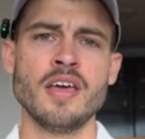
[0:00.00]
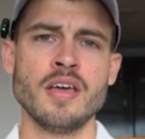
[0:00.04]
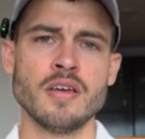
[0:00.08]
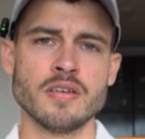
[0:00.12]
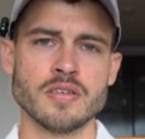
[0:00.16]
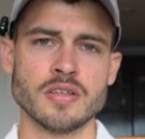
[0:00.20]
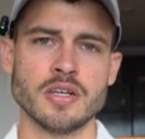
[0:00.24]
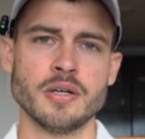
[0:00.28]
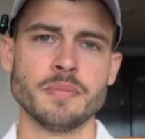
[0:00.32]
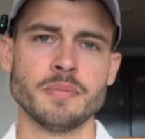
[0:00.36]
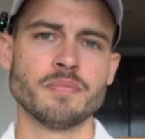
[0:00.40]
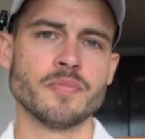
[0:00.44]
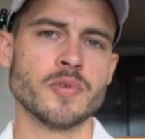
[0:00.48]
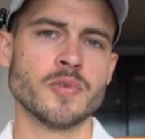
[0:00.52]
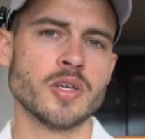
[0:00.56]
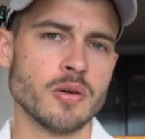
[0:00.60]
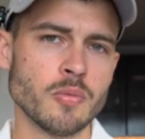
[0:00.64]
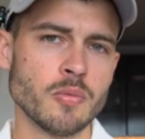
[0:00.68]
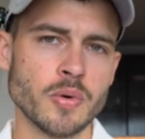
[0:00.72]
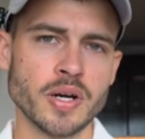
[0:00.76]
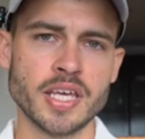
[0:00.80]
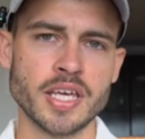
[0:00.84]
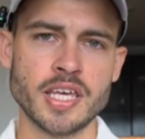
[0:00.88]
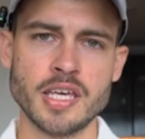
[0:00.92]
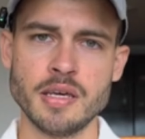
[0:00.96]
So you
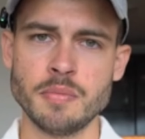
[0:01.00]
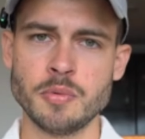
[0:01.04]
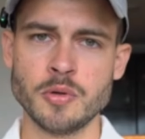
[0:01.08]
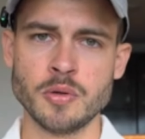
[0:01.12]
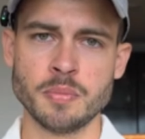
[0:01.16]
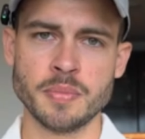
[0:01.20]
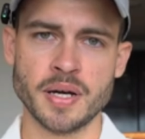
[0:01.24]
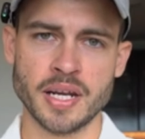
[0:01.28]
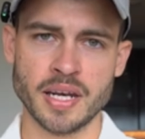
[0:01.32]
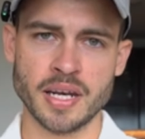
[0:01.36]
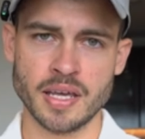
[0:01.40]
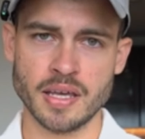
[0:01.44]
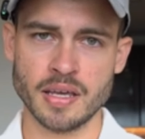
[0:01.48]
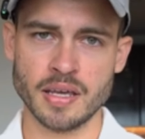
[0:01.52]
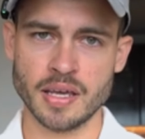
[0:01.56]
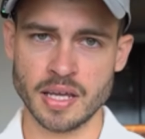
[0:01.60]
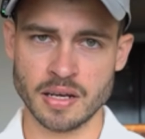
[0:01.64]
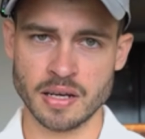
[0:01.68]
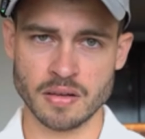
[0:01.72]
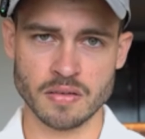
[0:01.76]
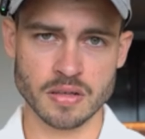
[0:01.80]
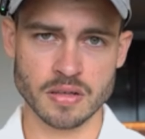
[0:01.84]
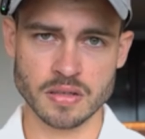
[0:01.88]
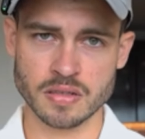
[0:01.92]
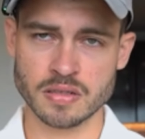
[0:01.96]
want to keep your money
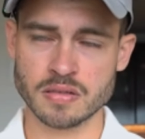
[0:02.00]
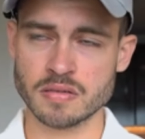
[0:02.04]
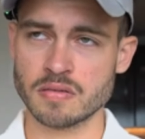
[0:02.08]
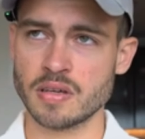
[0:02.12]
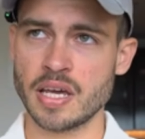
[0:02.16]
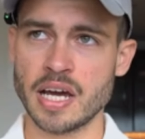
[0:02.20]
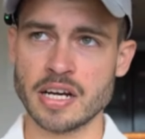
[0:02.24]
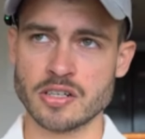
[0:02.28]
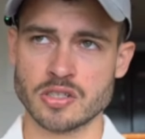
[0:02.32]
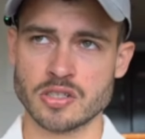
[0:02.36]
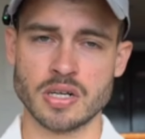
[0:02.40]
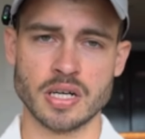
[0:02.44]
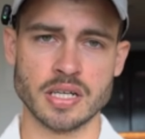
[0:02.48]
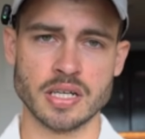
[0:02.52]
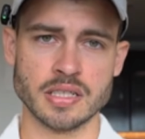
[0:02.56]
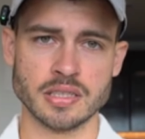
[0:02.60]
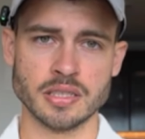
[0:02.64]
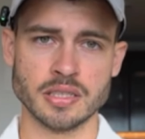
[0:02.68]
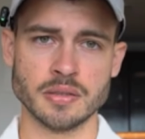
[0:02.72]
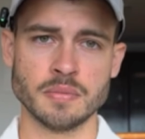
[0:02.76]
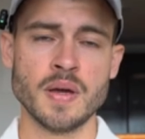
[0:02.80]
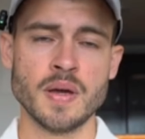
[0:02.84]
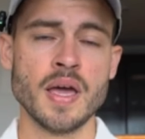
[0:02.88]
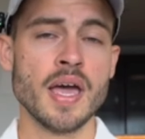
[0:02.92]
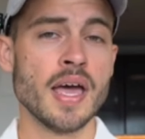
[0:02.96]
in this cash
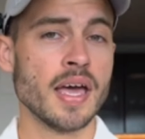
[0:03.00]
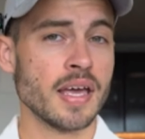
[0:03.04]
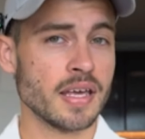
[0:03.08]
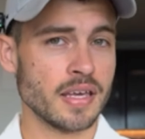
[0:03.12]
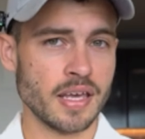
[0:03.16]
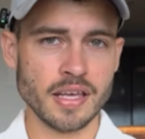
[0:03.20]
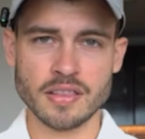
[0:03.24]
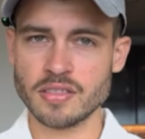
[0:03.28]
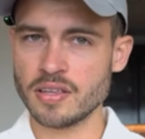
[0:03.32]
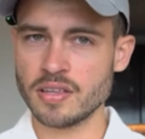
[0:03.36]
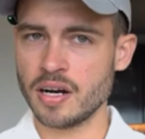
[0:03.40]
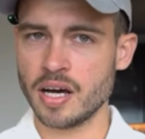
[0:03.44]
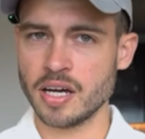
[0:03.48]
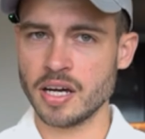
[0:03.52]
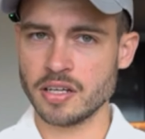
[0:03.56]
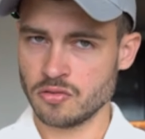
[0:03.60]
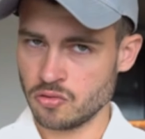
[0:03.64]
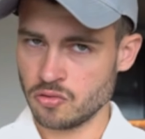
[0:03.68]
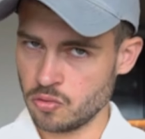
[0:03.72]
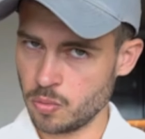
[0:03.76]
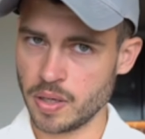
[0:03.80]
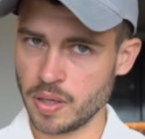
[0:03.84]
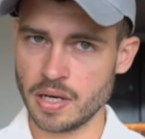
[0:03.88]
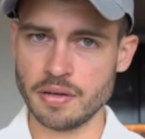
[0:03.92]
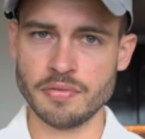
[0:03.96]
ISA, get the nice
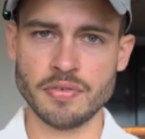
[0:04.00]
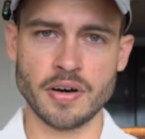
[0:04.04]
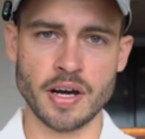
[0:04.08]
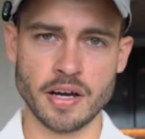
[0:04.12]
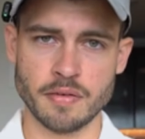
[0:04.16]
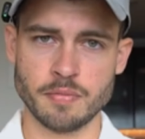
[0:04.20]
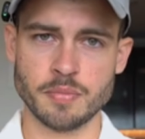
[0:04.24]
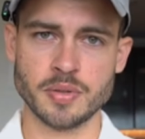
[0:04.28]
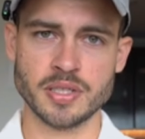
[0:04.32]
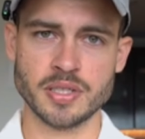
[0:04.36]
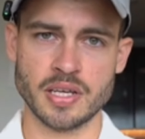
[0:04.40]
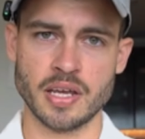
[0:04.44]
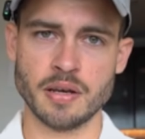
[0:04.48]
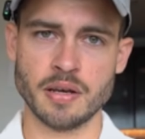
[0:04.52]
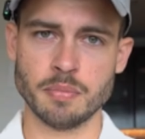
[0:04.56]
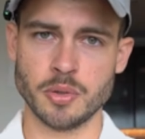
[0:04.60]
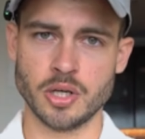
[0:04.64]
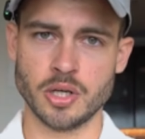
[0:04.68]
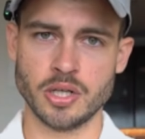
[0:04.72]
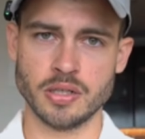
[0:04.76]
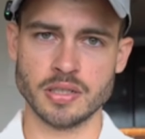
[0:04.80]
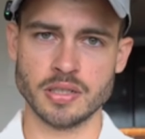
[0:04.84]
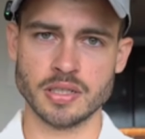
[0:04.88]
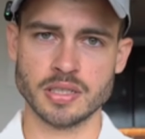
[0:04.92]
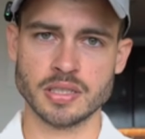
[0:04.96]
25%
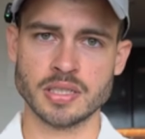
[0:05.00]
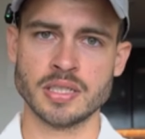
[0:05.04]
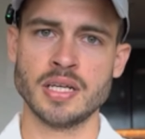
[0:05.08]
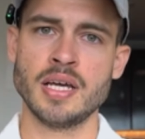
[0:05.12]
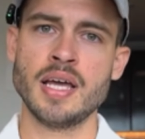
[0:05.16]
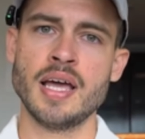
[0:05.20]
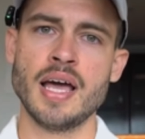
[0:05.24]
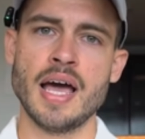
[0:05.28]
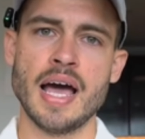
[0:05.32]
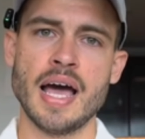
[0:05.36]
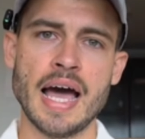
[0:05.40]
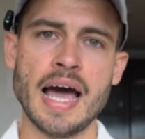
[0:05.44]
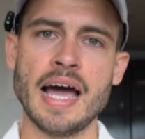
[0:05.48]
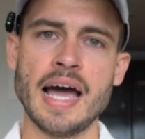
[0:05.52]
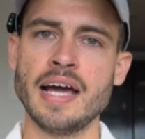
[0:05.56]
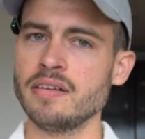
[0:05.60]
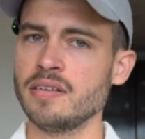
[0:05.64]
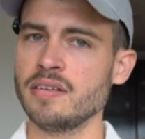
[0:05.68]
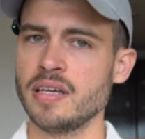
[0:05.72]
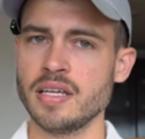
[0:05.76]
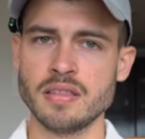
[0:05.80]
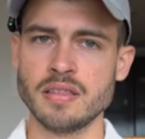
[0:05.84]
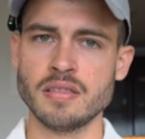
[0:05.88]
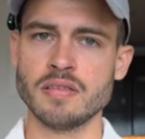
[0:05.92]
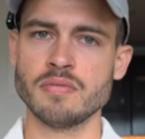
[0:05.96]
bonus, and
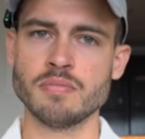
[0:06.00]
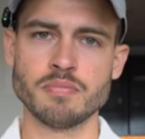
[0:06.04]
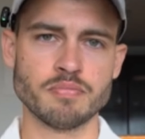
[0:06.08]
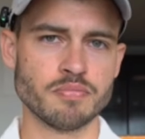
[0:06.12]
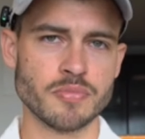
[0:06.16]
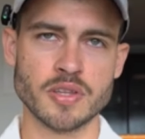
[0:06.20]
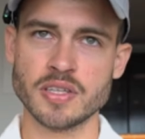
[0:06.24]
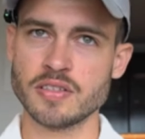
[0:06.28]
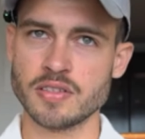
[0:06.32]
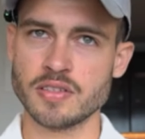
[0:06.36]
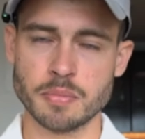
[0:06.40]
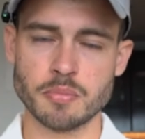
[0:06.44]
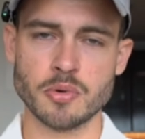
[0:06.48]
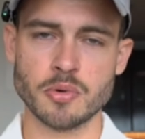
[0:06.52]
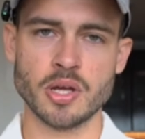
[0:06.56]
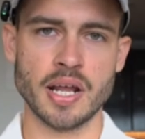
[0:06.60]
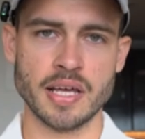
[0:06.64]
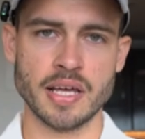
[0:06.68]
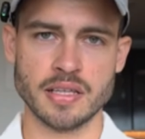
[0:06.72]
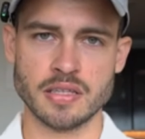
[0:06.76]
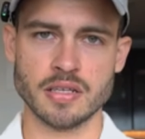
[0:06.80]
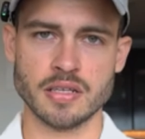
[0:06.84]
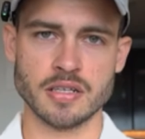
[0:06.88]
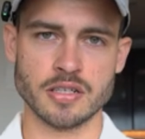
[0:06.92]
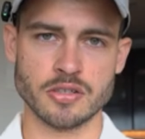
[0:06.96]
get the
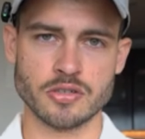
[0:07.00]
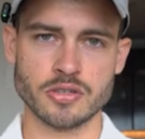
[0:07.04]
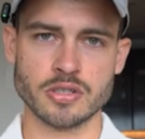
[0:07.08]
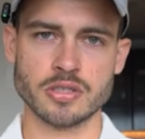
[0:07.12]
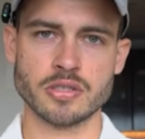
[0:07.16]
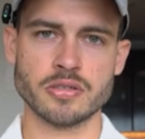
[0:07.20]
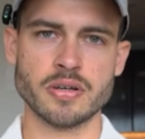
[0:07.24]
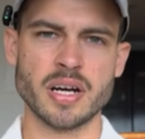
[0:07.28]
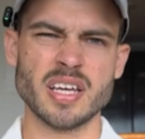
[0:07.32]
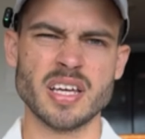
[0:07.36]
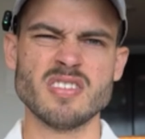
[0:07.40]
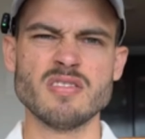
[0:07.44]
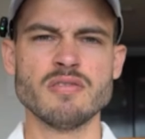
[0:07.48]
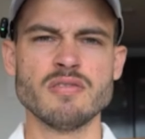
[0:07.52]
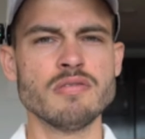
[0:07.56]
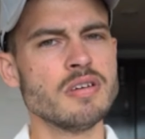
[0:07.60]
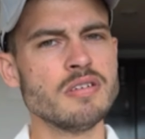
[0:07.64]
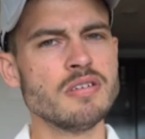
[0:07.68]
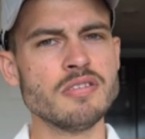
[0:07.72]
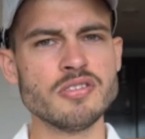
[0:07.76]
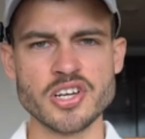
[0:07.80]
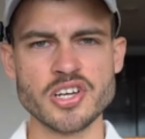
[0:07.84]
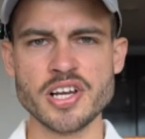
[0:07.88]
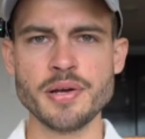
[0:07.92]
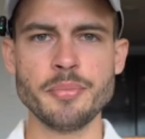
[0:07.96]
stipulated interest rate,
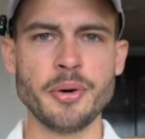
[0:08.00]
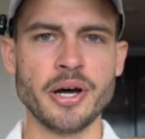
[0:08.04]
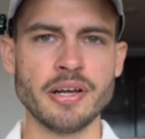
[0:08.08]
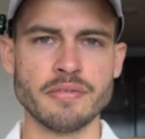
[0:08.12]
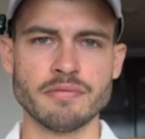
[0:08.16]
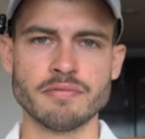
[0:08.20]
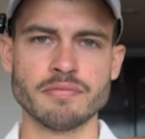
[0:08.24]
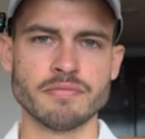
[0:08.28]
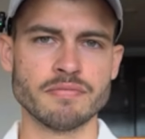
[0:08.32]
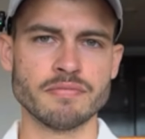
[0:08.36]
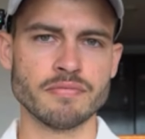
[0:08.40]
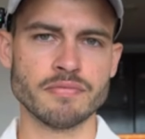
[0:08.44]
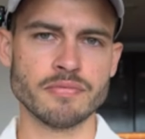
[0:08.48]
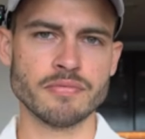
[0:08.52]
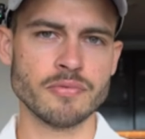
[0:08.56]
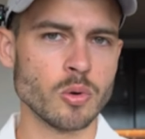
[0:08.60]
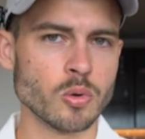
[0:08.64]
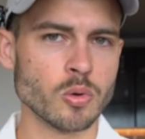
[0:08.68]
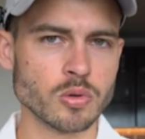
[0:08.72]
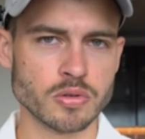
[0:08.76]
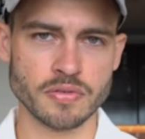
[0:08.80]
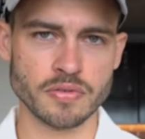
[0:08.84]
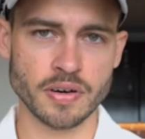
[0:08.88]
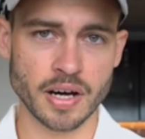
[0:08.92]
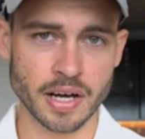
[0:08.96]
usually about
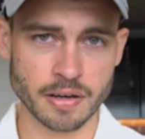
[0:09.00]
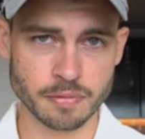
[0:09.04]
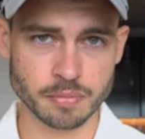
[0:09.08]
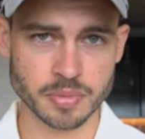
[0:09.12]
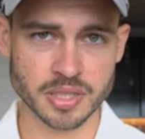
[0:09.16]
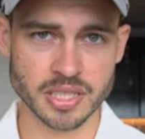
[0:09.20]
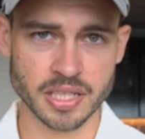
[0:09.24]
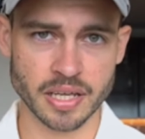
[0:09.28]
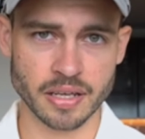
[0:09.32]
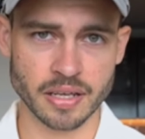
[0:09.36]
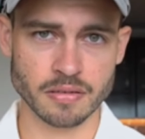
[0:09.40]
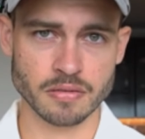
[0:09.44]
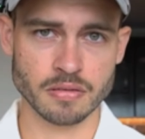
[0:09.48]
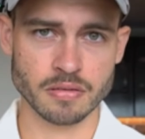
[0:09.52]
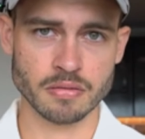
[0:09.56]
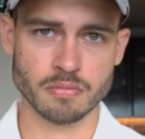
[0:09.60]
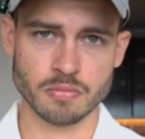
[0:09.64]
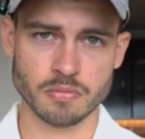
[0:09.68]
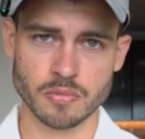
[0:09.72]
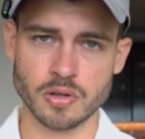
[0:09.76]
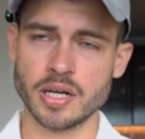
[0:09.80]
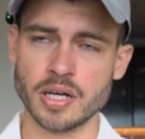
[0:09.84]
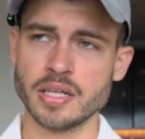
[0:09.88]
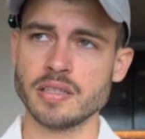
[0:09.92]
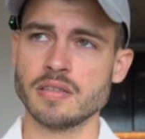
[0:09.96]
4 to 5%,
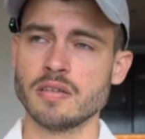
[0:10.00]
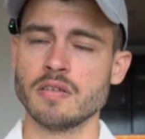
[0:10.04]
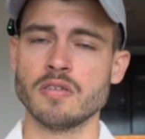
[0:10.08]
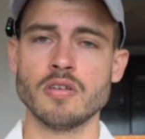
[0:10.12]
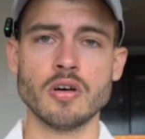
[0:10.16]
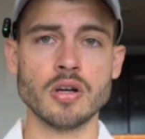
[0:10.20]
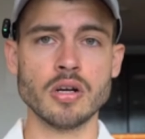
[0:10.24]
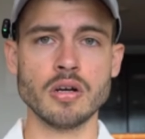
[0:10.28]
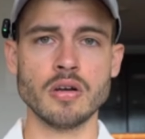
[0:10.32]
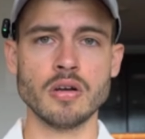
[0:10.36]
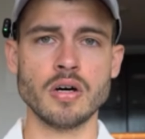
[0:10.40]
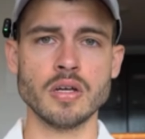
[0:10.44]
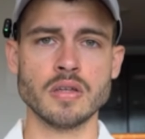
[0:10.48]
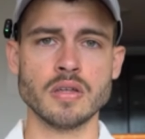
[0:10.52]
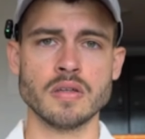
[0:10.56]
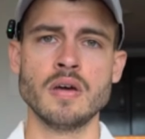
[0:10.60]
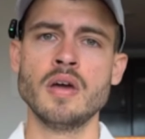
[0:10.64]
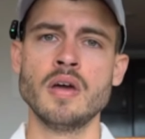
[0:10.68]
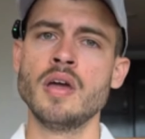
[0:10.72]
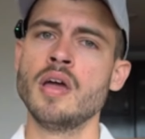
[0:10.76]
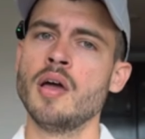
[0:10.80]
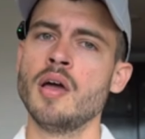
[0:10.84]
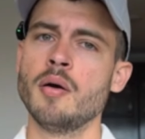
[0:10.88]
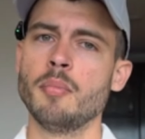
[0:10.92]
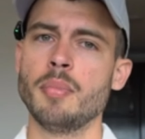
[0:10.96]
right? Not a lot,
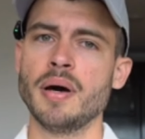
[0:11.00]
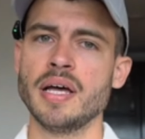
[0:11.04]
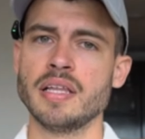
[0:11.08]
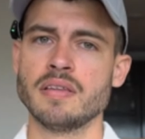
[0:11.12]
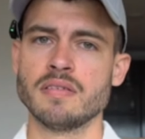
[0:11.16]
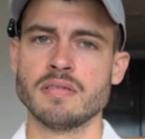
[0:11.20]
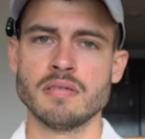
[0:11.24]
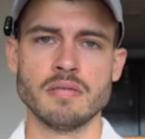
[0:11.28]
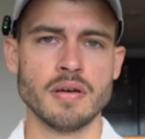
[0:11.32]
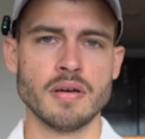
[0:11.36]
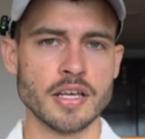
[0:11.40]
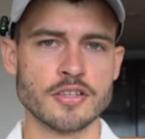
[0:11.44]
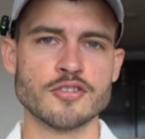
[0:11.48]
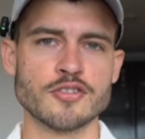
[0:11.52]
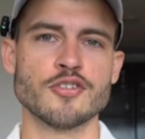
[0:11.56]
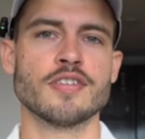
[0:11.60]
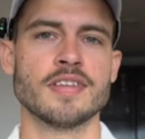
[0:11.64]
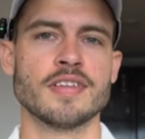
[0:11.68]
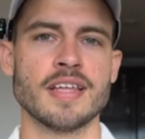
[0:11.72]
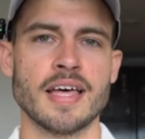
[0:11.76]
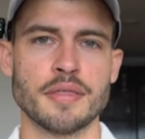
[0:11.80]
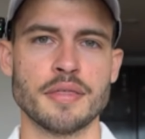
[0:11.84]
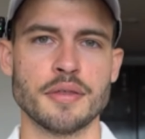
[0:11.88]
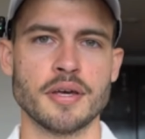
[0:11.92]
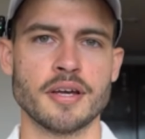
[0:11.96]
but it's not
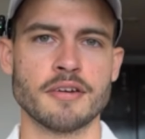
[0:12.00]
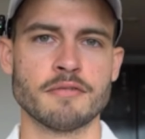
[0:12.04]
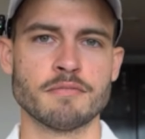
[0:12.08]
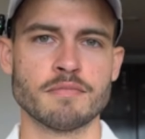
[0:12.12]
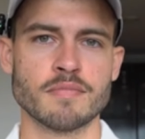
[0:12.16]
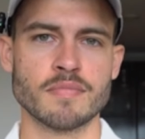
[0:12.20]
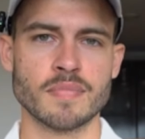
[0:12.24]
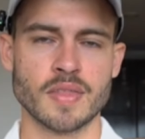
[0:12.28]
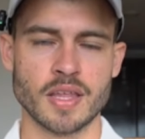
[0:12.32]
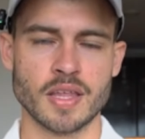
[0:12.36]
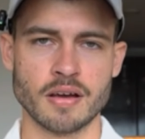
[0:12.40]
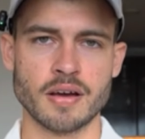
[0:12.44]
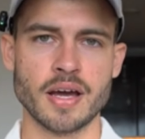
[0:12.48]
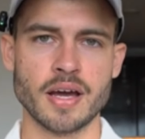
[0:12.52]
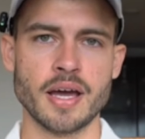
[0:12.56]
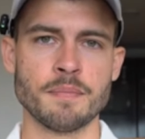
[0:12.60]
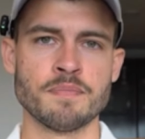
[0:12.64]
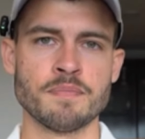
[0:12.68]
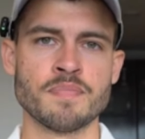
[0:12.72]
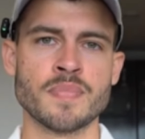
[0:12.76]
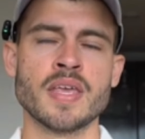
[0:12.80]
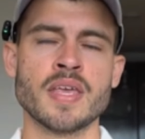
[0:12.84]
nothing, okay?